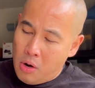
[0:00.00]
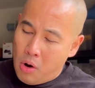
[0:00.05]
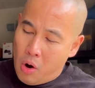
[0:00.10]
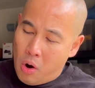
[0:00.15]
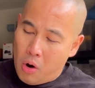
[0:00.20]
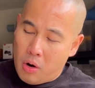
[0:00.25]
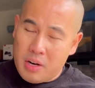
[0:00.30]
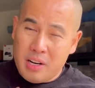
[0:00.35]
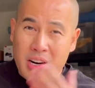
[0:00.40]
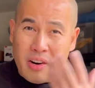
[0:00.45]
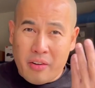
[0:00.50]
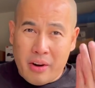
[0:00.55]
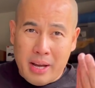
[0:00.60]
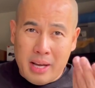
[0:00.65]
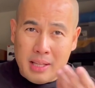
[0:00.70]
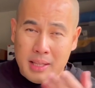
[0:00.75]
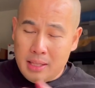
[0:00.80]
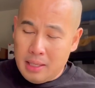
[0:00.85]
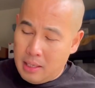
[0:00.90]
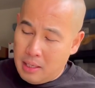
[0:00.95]
or the
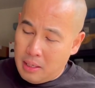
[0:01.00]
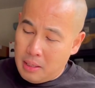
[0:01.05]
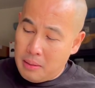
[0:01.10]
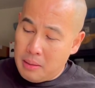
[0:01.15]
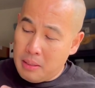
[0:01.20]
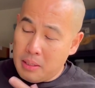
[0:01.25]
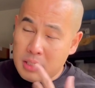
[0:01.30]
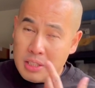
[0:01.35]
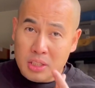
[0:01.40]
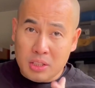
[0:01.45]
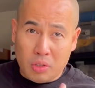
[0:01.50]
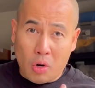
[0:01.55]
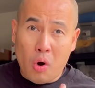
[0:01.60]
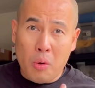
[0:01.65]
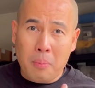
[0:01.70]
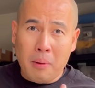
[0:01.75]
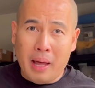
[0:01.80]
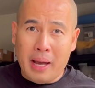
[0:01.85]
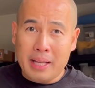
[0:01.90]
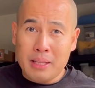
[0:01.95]
red uh,
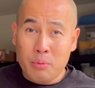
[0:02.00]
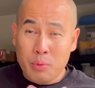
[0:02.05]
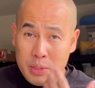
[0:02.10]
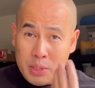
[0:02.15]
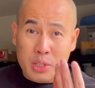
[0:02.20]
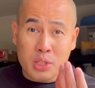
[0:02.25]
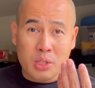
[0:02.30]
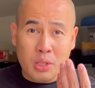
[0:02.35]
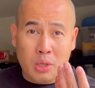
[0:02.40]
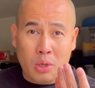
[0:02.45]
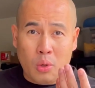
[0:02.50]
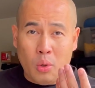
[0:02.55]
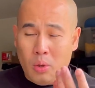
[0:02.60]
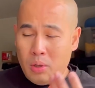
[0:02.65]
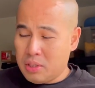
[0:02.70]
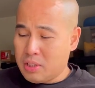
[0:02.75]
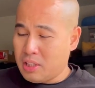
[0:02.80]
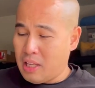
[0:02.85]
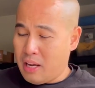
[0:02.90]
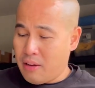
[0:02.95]
strobe light, which is cool
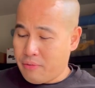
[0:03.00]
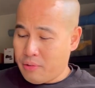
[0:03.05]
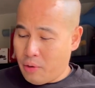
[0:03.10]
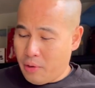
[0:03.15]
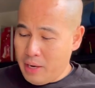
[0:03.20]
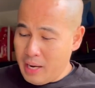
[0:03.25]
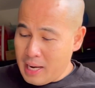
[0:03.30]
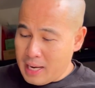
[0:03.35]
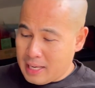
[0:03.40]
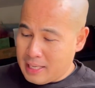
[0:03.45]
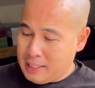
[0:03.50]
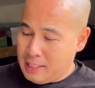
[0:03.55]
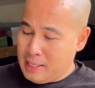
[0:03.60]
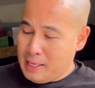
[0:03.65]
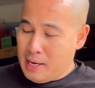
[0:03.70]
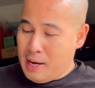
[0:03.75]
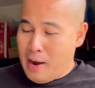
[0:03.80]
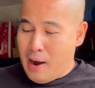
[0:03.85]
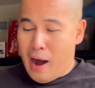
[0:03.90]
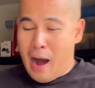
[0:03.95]
stuff. So yeah,
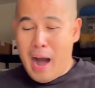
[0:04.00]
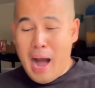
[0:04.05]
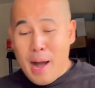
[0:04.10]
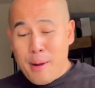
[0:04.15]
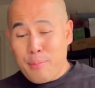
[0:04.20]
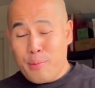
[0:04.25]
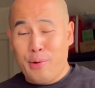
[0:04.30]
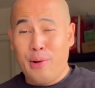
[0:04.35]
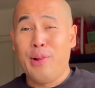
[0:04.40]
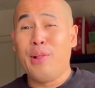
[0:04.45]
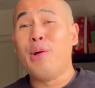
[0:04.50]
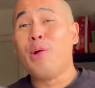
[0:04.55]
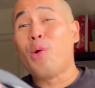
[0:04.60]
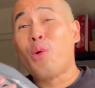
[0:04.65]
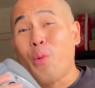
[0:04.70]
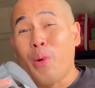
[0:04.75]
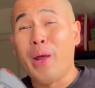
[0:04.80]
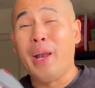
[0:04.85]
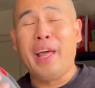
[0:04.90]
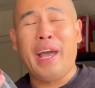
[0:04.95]
I'm really,
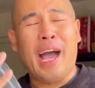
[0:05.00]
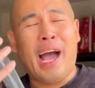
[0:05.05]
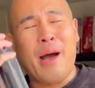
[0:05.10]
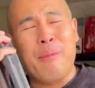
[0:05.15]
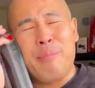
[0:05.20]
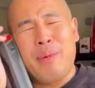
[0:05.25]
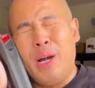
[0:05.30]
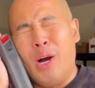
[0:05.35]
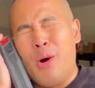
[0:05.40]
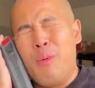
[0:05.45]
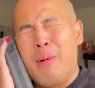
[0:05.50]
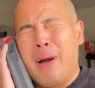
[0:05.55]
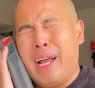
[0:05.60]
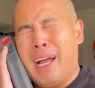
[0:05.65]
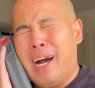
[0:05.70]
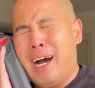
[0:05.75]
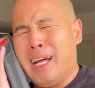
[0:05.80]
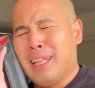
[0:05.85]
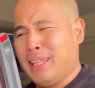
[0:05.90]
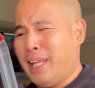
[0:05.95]
really happy. Oh my
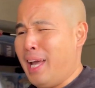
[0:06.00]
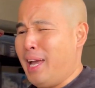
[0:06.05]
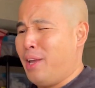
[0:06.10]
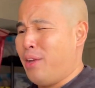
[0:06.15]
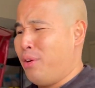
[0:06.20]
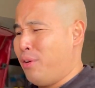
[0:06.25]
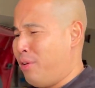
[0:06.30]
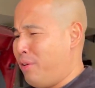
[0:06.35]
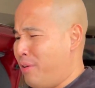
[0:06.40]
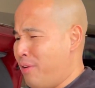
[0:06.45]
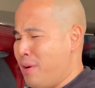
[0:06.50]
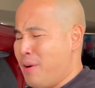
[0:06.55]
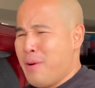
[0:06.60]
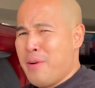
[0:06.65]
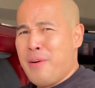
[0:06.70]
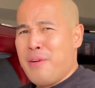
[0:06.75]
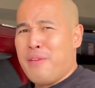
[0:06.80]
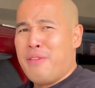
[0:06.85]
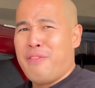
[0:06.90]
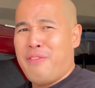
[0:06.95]
God, thank you,
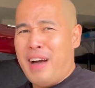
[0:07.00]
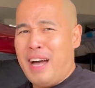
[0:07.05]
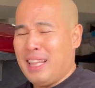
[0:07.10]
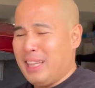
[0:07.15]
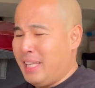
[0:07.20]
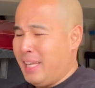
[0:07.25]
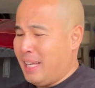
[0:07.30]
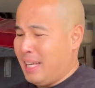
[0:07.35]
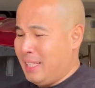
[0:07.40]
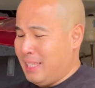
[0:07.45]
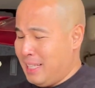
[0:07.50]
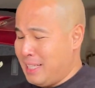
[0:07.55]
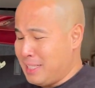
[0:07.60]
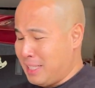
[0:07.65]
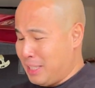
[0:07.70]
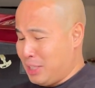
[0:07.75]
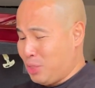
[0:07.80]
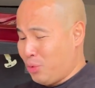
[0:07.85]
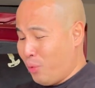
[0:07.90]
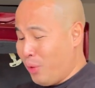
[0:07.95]
Fanttik. This
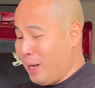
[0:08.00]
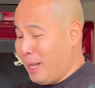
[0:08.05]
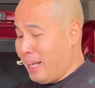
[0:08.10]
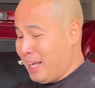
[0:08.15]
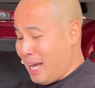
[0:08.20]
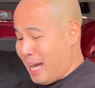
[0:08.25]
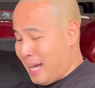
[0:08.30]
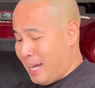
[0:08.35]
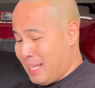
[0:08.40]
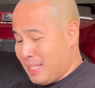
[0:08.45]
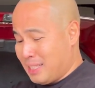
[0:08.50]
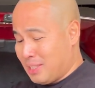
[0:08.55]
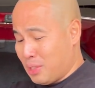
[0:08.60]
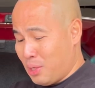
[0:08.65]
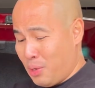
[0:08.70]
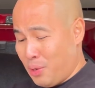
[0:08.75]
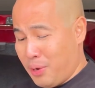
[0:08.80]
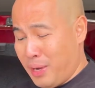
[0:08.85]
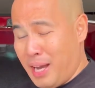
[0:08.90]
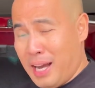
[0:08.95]
is really nice.
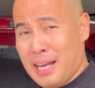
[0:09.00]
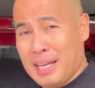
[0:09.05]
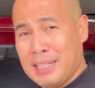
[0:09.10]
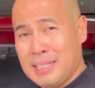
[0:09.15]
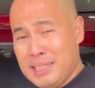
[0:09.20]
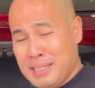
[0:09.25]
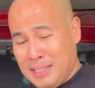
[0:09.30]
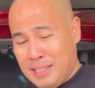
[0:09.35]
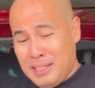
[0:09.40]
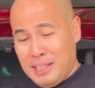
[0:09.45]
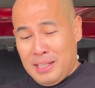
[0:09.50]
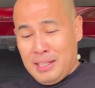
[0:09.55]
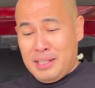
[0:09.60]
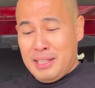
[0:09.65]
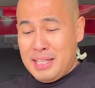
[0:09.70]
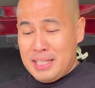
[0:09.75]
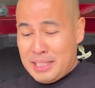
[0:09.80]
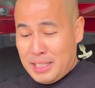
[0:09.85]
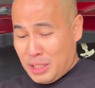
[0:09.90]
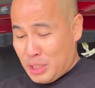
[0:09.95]
So yeah,
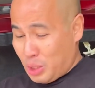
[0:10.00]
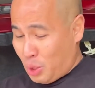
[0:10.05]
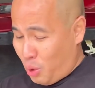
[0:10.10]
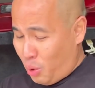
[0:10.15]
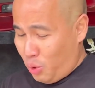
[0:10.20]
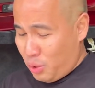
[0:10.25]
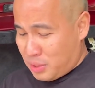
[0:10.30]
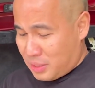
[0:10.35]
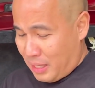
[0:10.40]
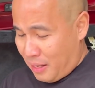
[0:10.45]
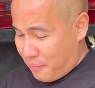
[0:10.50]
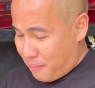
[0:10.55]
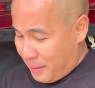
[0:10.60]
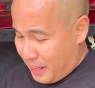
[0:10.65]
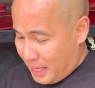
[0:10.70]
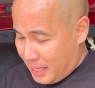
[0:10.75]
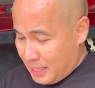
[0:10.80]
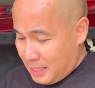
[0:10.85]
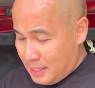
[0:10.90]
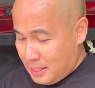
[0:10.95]
this is cool stuff,
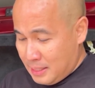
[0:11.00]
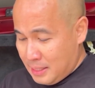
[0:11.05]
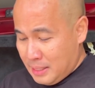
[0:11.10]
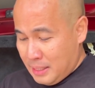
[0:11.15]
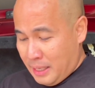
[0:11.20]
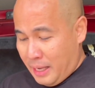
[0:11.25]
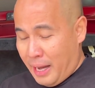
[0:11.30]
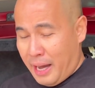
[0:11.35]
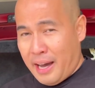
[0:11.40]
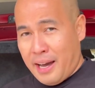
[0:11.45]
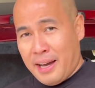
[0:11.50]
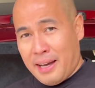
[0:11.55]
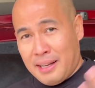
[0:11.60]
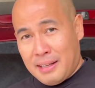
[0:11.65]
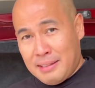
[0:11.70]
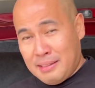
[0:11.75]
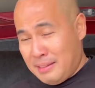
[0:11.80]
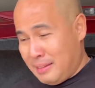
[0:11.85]
man. And